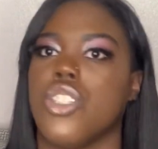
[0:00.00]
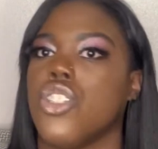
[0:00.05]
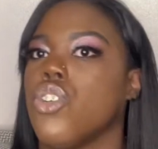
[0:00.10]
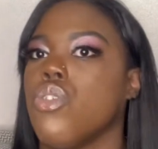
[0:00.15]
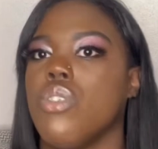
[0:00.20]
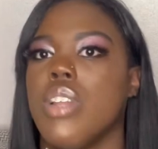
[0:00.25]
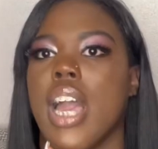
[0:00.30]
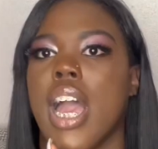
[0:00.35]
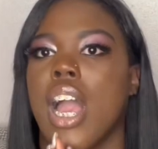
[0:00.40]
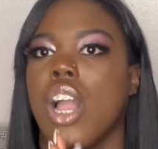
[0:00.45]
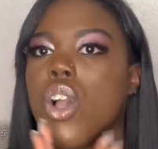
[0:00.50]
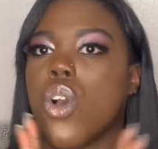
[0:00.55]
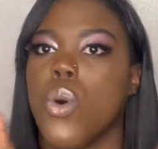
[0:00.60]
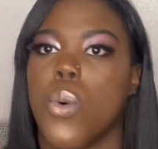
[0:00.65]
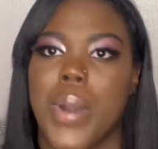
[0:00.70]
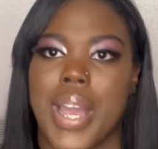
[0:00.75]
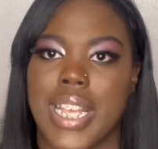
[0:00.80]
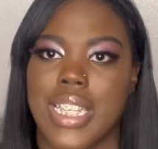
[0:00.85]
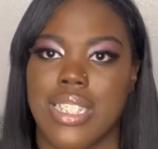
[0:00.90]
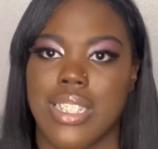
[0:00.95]
Do not
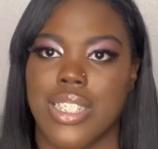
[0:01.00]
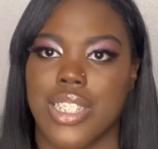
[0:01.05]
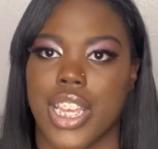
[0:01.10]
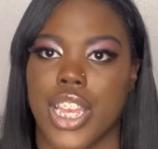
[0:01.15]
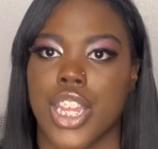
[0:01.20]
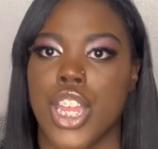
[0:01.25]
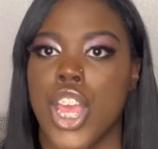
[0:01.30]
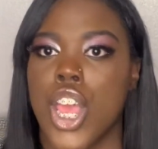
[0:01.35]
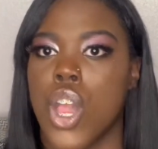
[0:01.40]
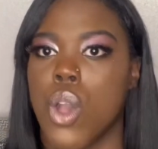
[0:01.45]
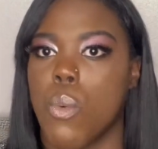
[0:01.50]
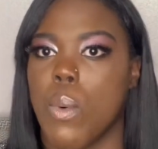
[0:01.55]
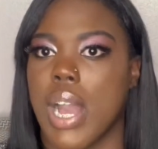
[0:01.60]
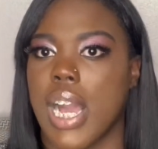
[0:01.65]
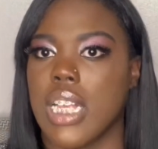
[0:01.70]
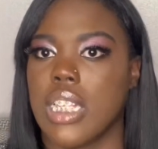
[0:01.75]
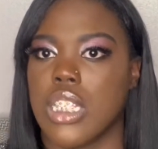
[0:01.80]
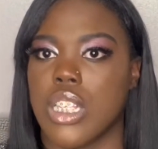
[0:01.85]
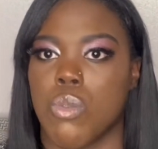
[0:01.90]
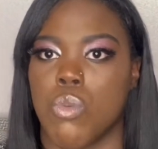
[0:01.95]
question
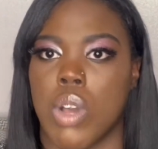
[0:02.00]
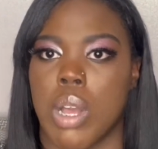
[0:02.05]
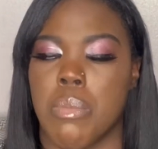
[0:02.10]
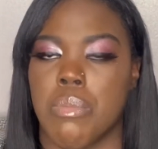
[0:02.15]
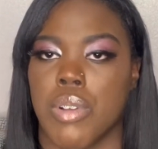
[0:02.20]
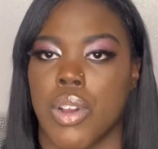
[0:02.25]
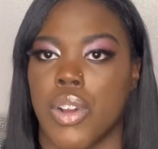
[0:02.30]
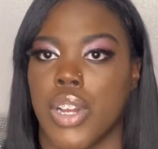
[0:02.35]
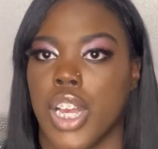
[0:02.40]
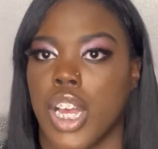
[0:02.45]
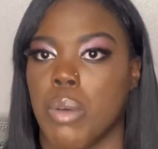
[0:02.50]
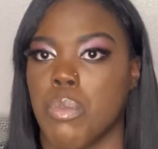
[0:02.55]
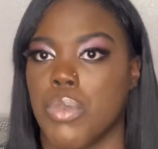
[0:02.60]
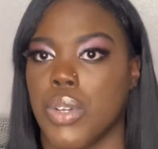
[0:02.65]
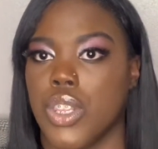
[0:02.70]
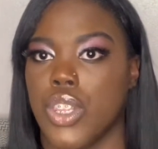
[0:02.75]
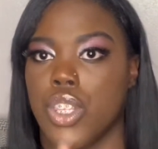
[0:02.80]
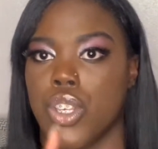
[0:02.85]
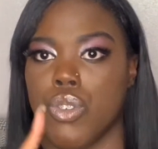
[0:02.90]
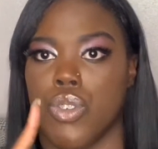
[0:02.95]
why someone broke up with you.